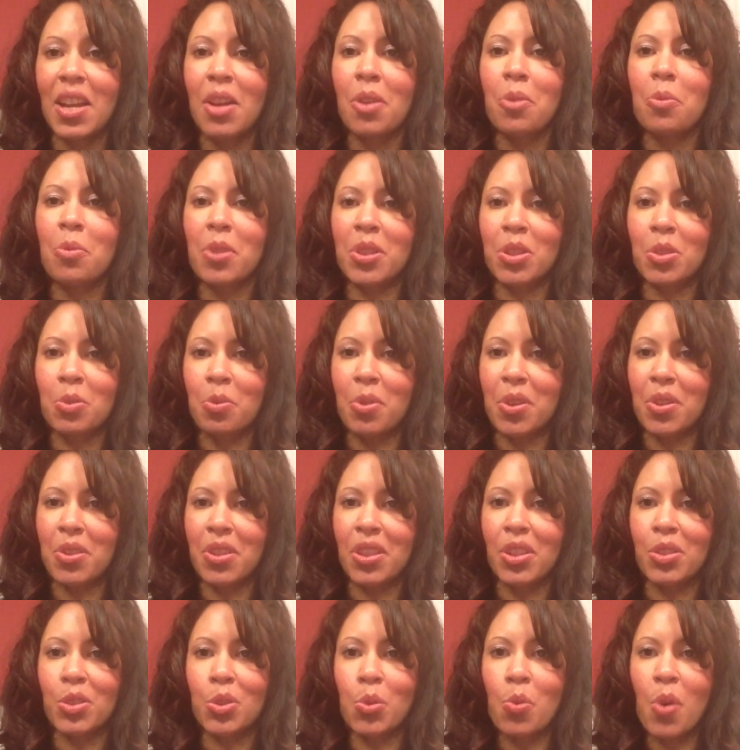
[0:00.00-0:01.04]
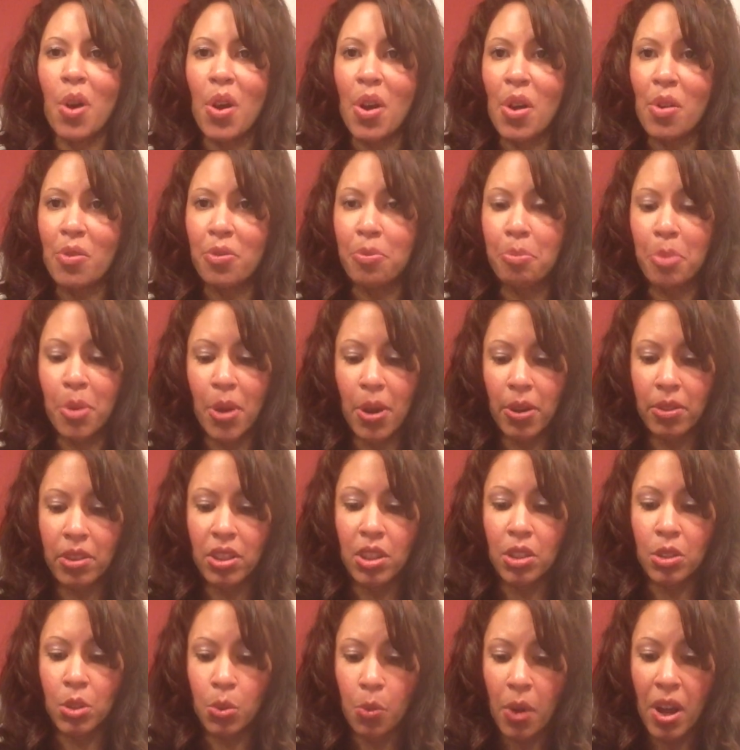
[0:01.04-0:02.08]
which were the 12,
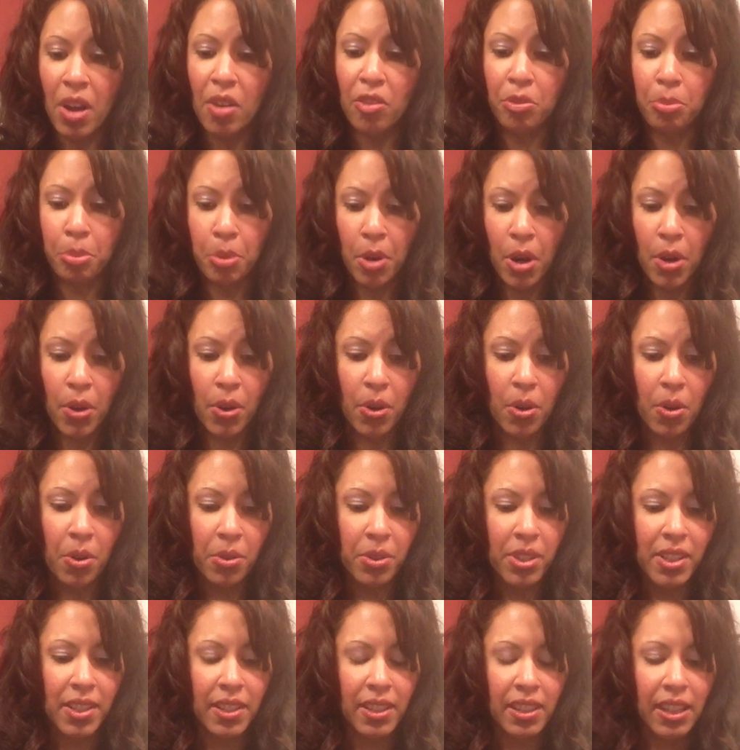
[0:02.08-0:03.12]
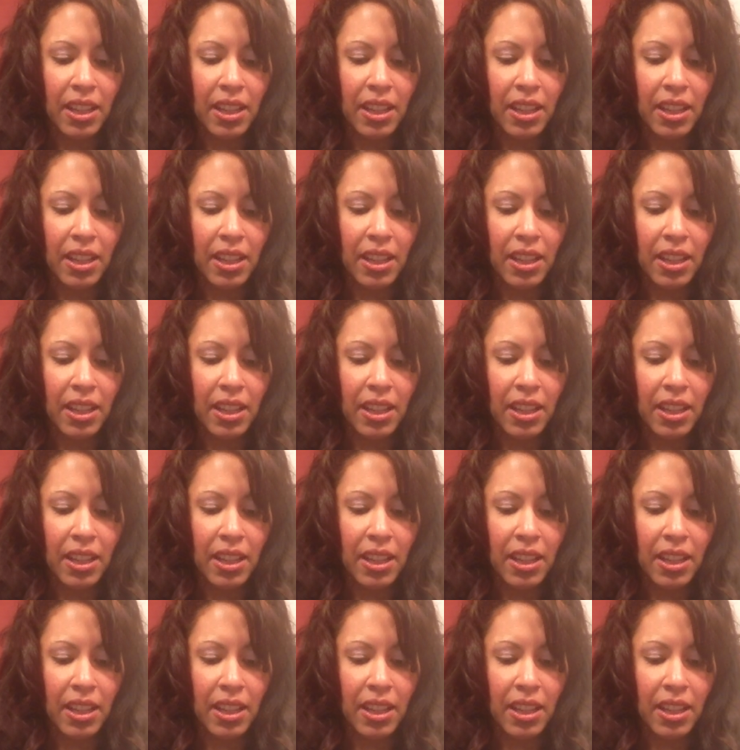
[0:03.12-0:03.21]
the 12 pearls